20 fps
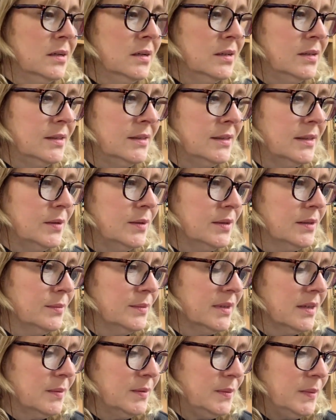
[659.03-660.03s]
So
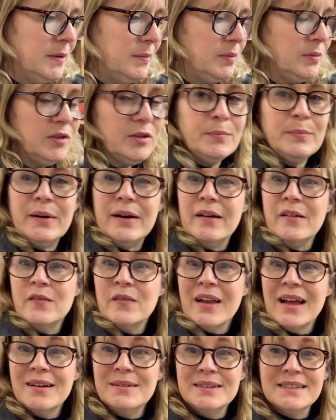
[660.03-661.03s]
sometimes people just buy
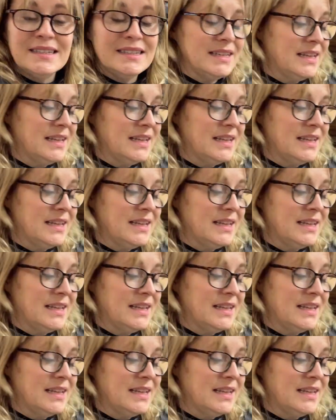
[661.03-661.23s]
flowers and